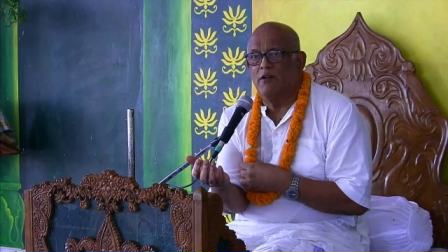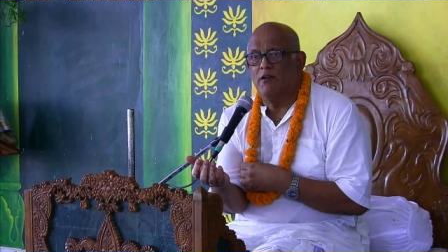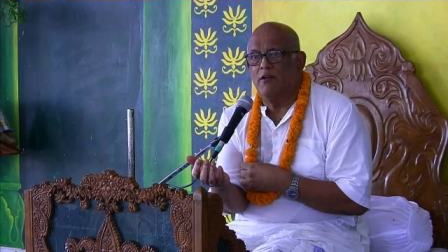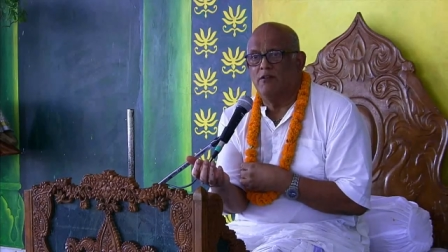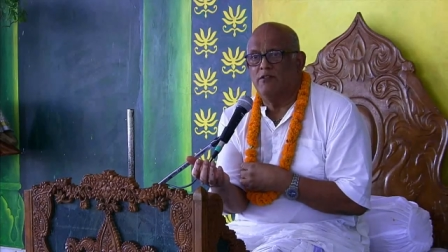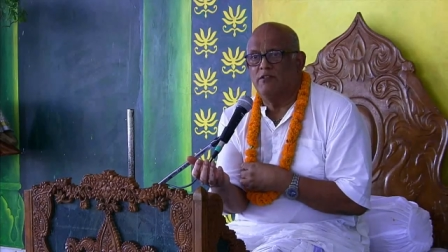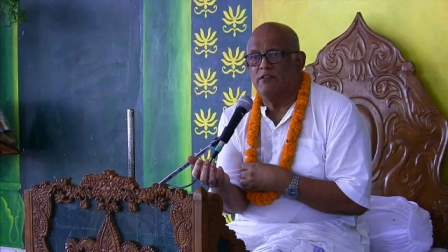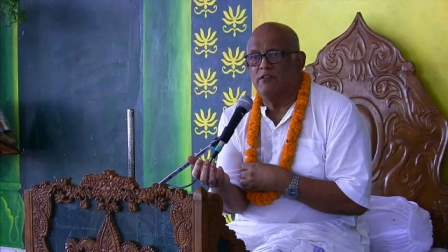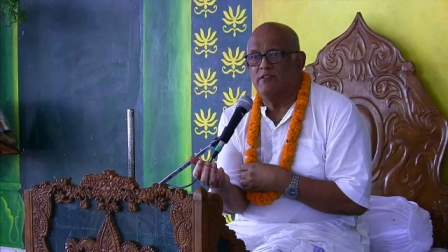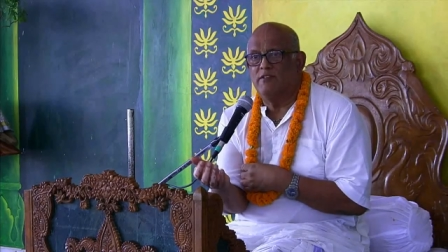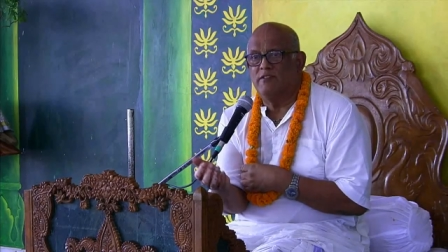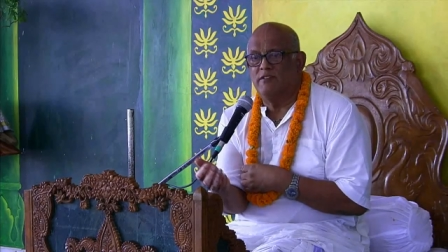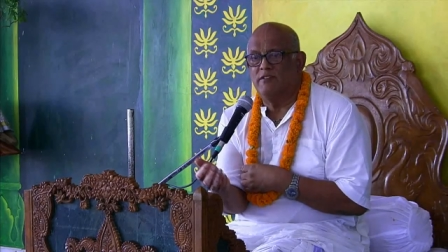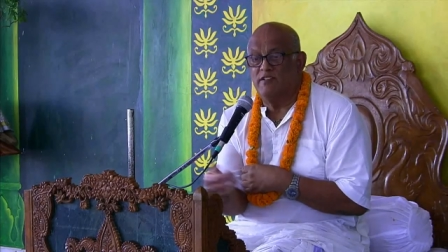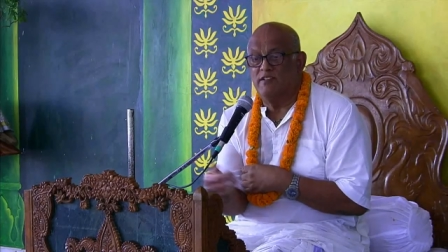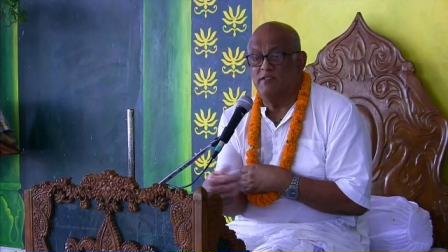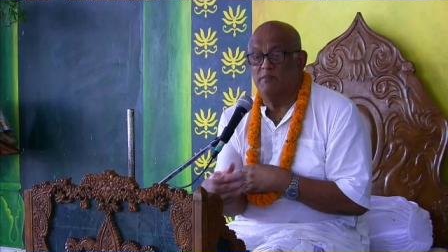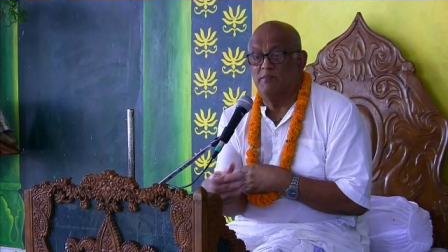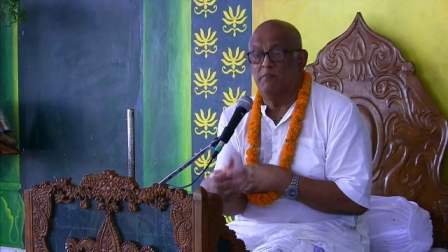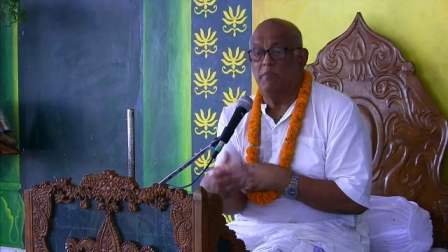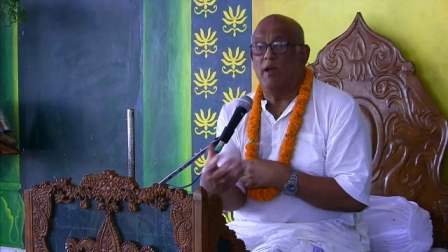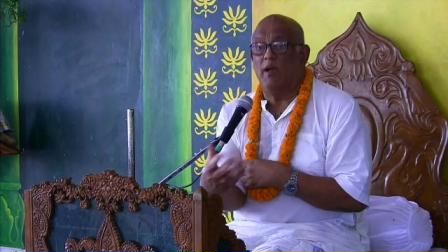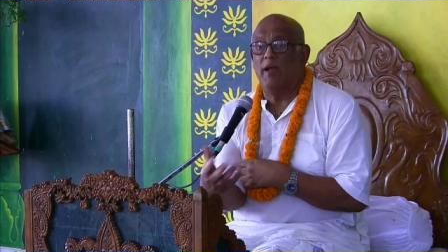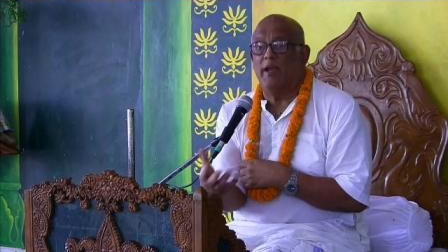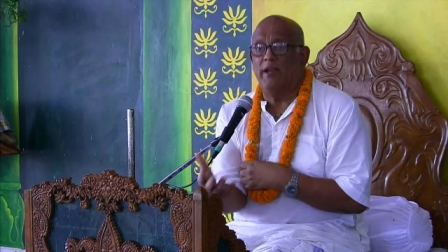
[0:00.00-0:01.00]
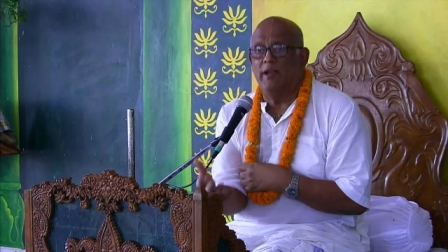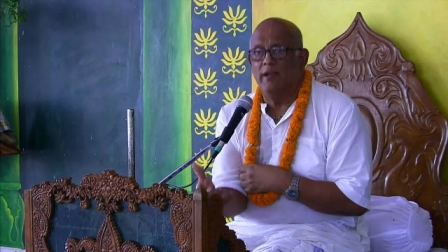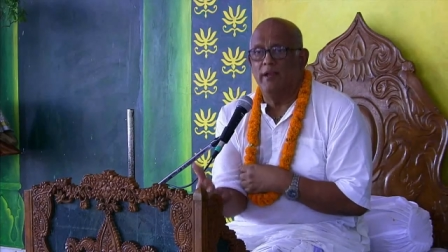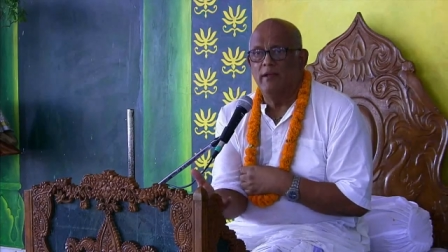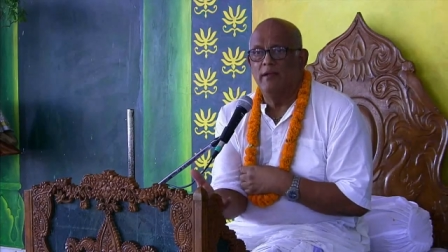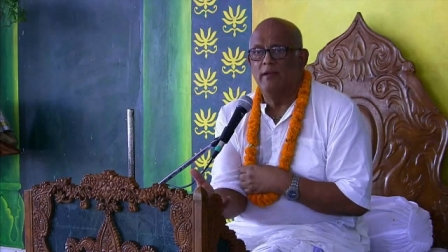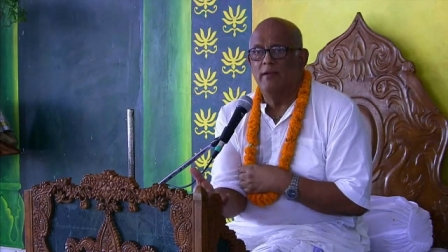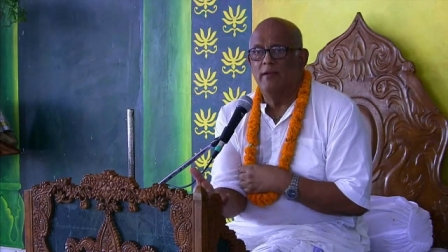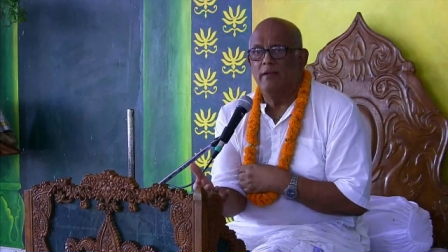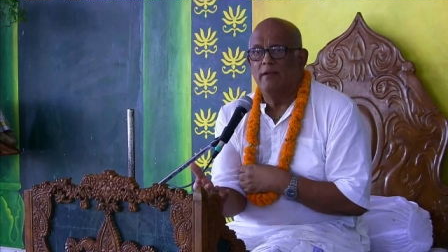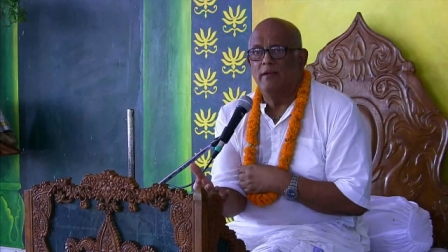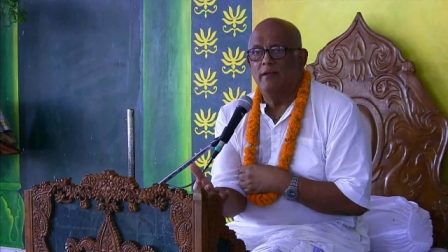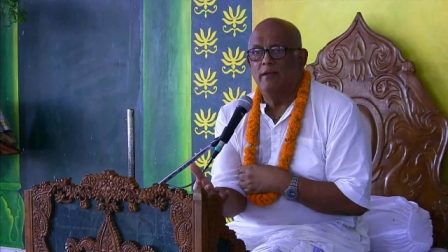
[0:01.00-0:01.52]
consciousness by
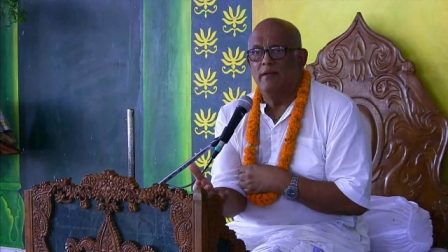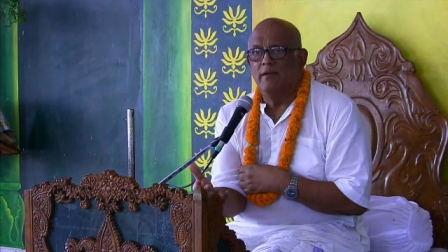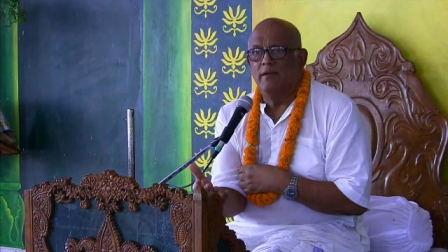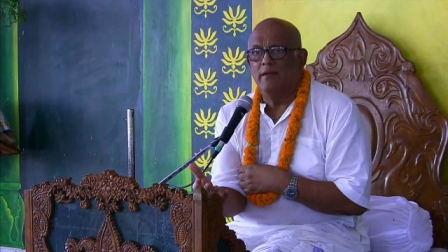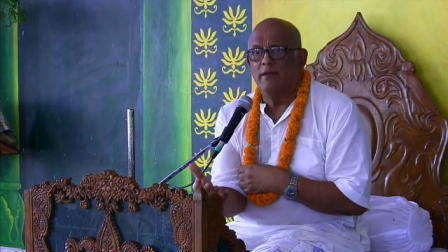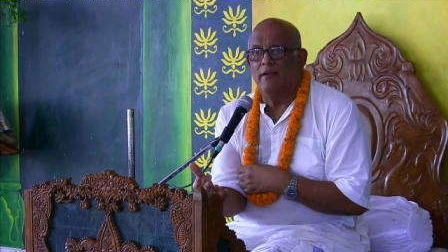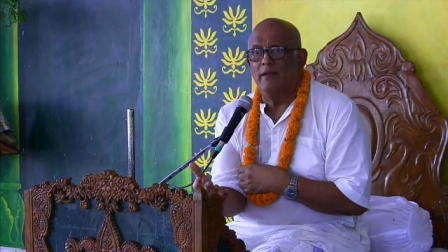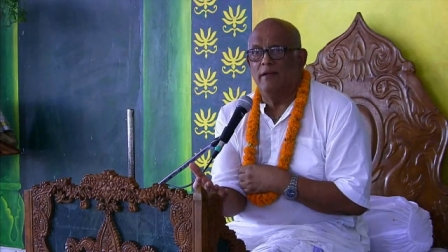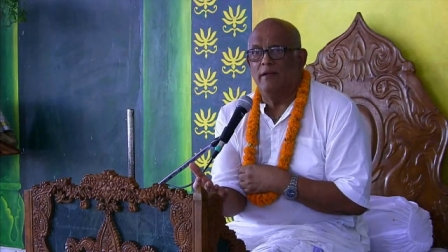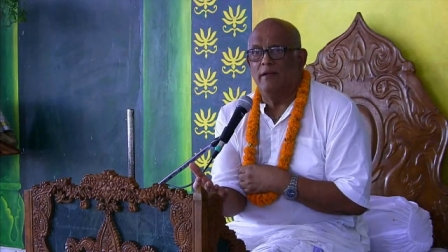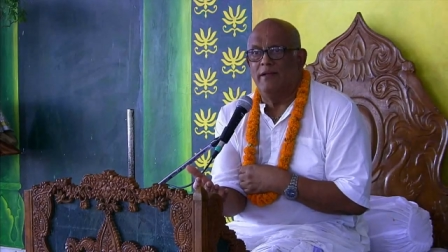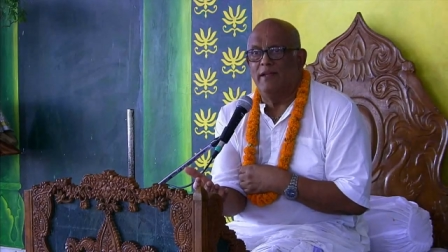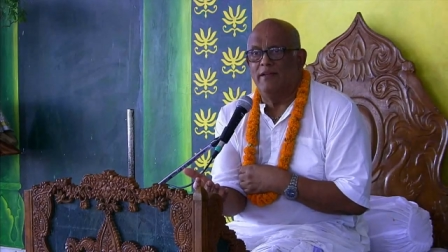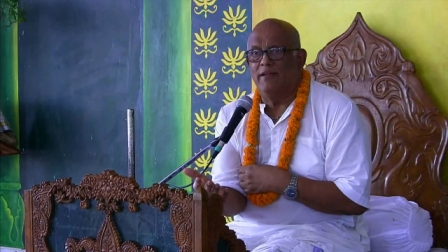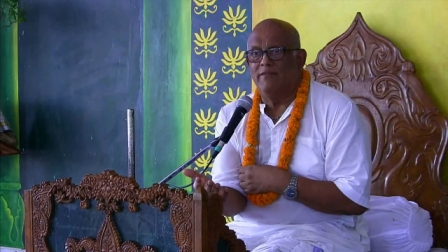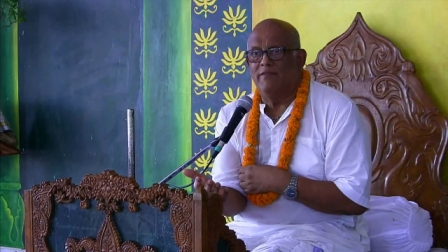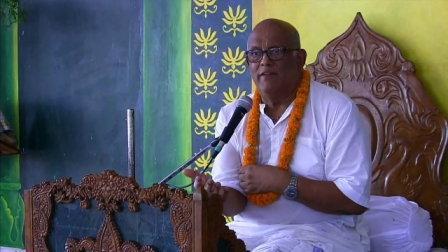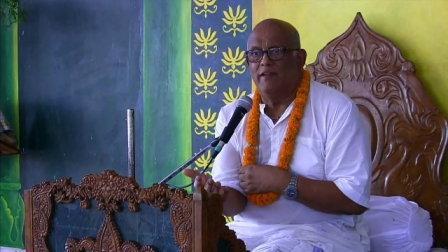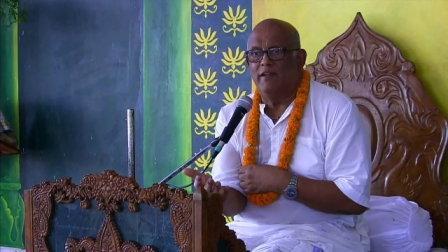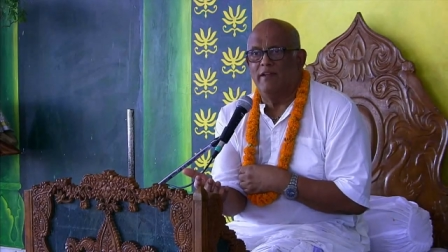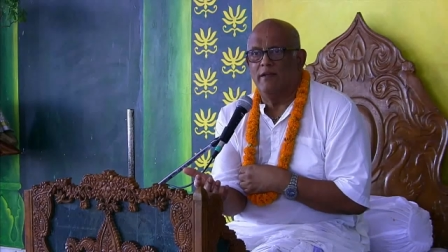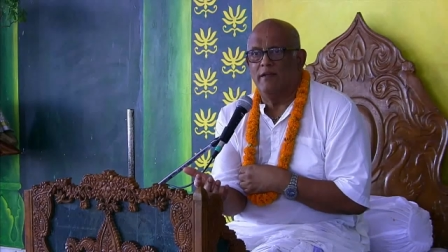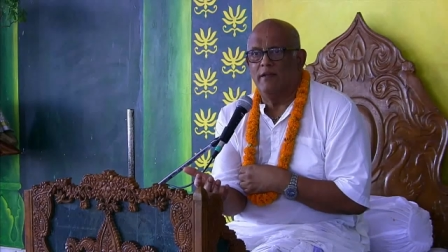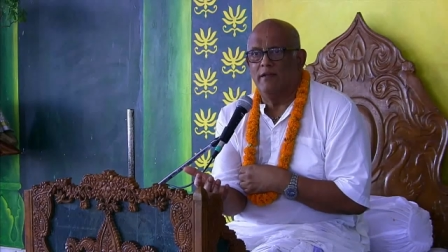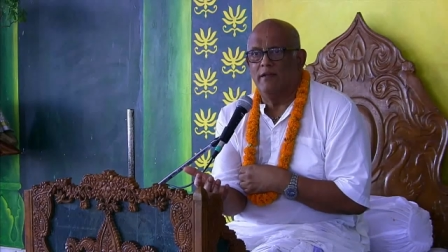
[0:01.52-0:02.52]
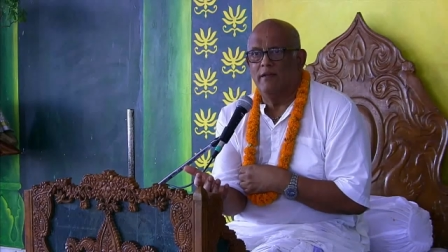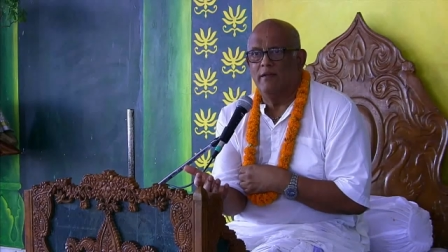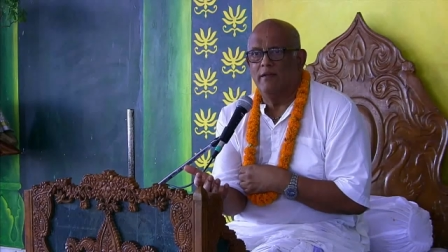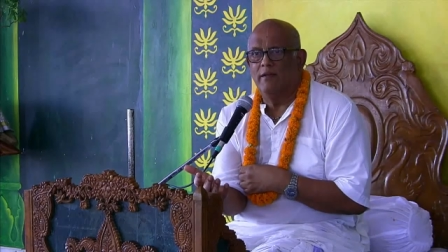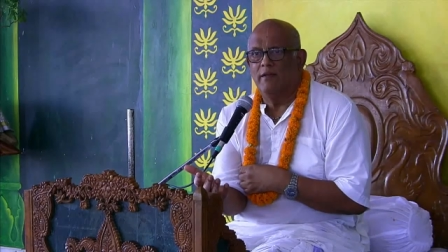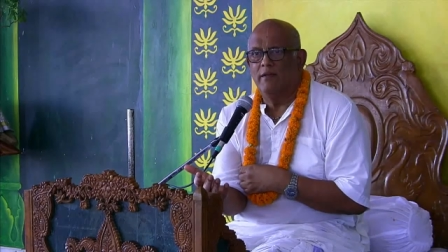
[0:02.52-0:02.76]
giving.